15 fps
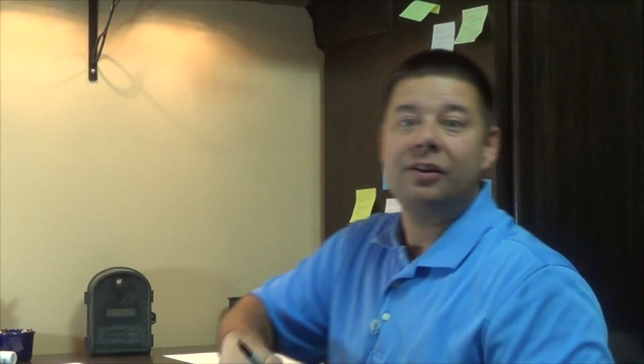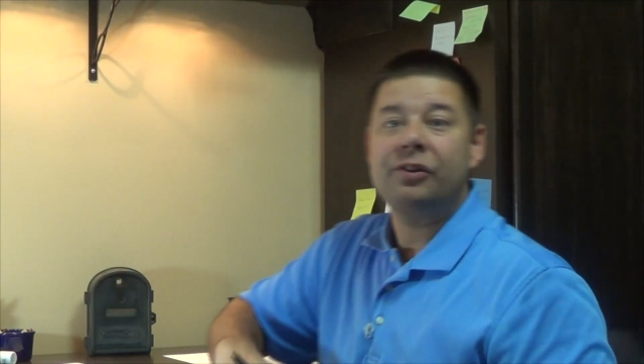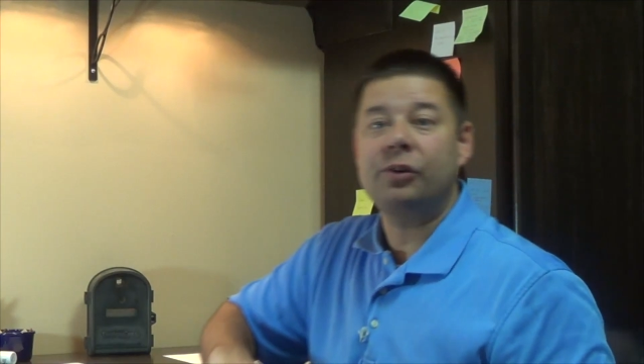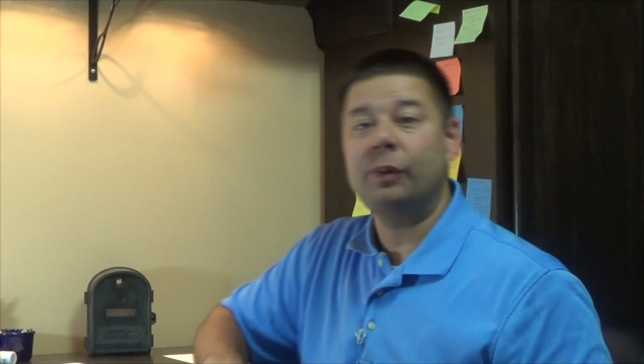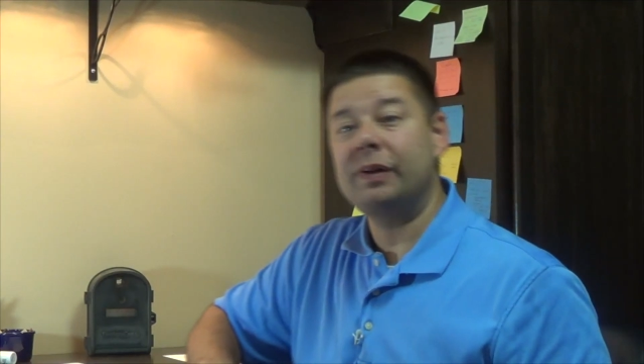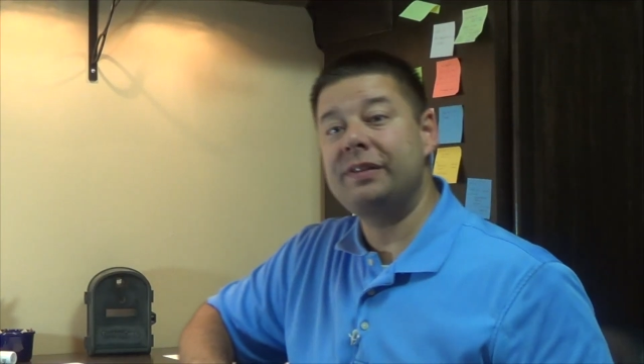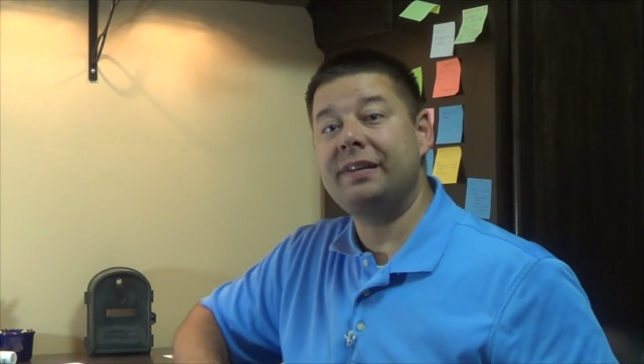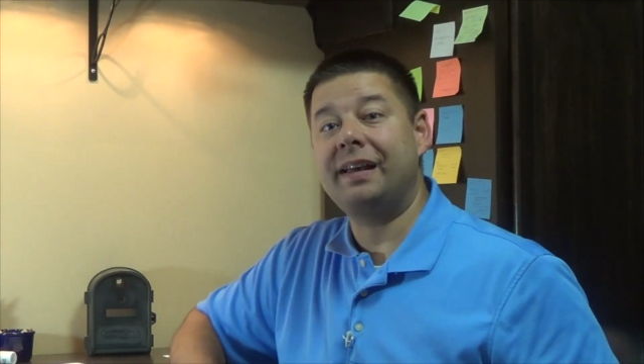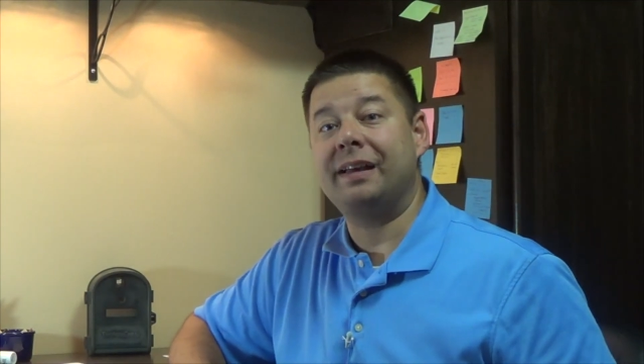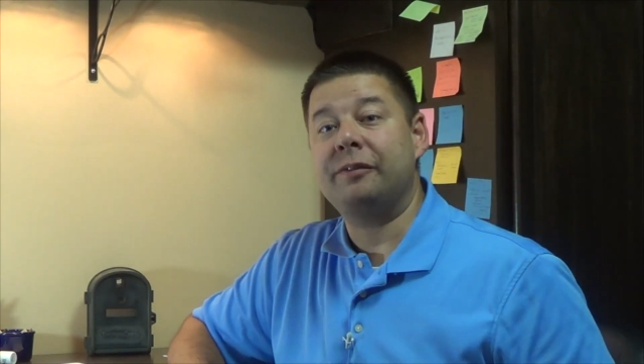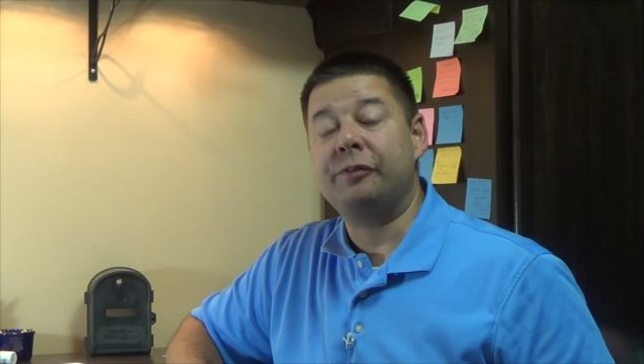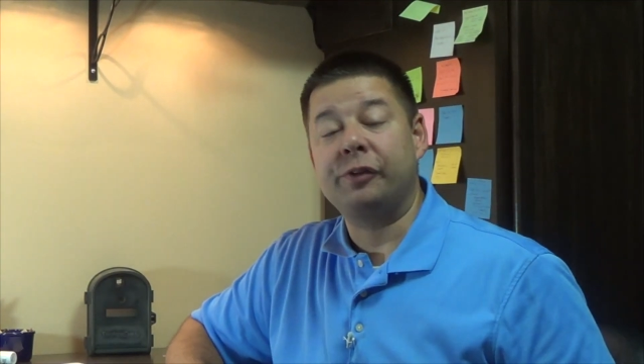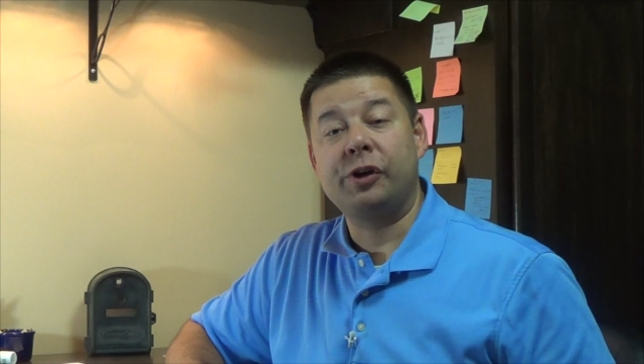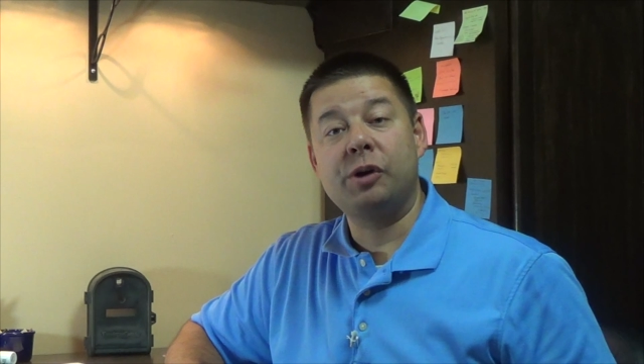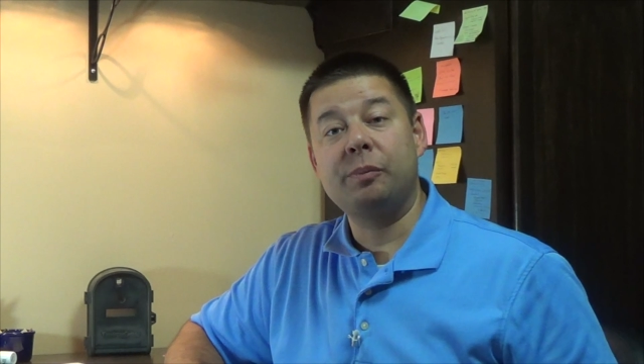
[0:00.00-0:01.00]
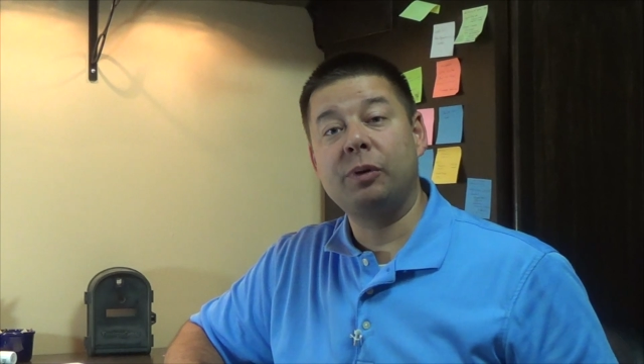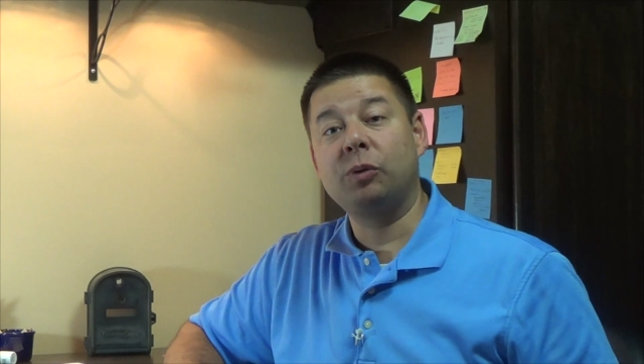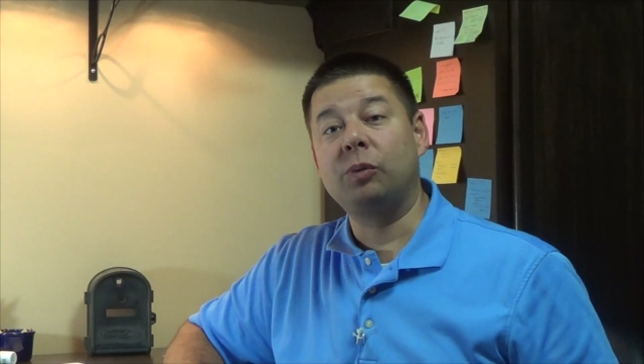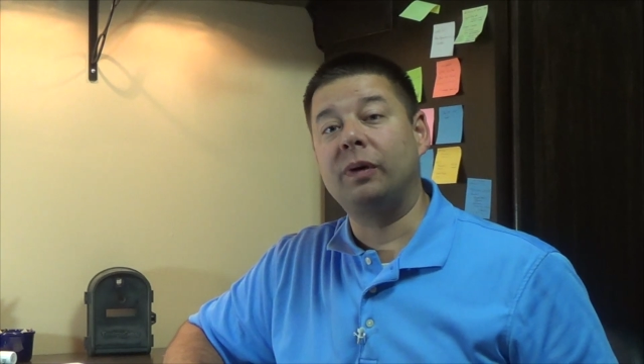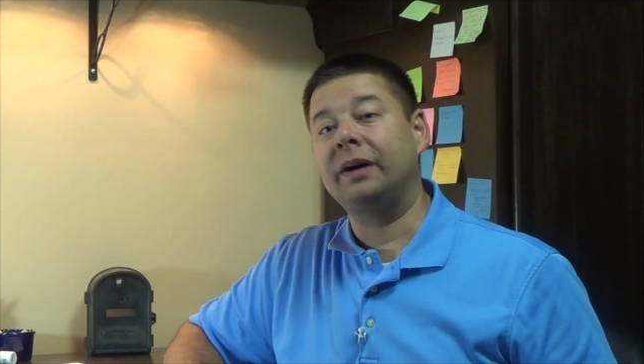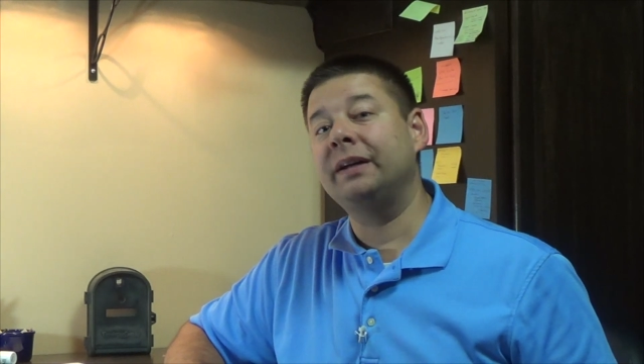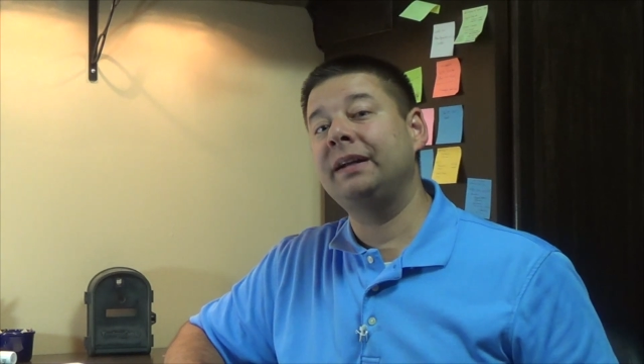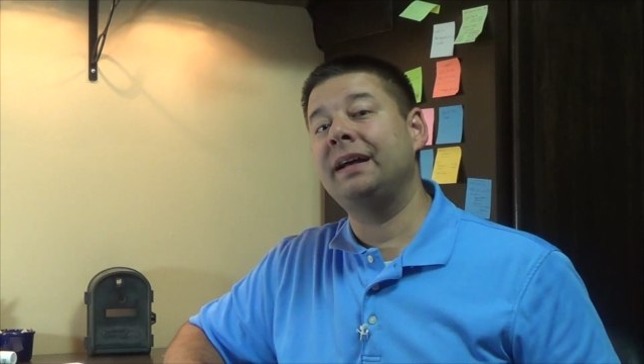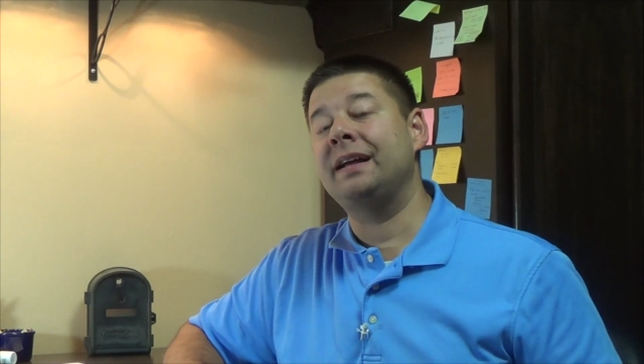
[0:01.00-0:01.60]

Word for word: So once again, for number one,